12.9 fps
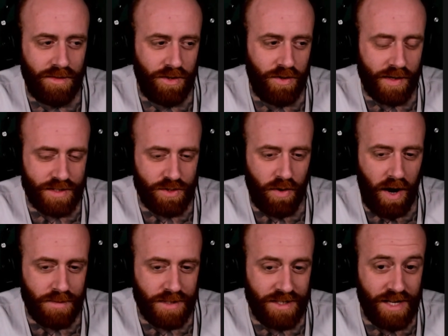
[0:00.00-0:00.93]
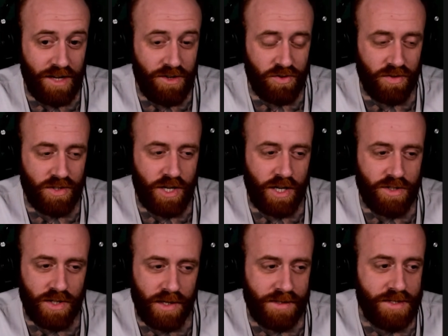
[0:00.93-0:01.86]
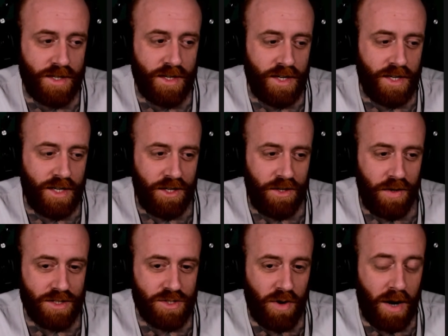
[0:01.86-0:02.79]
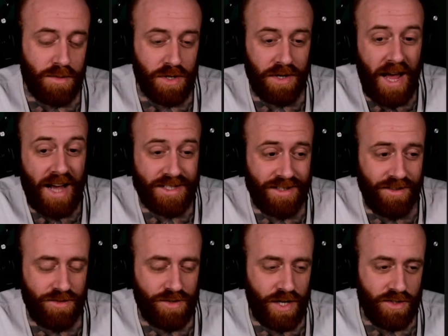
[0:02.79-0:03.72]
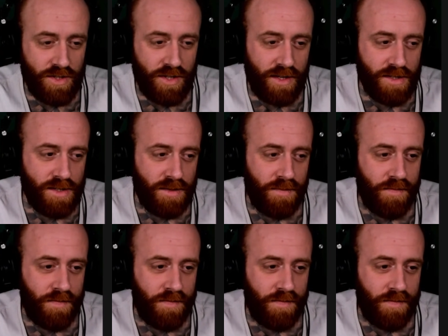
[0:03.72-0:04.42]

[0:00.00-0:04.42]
You had scribes intentionally change things. You had scribes on accident change things.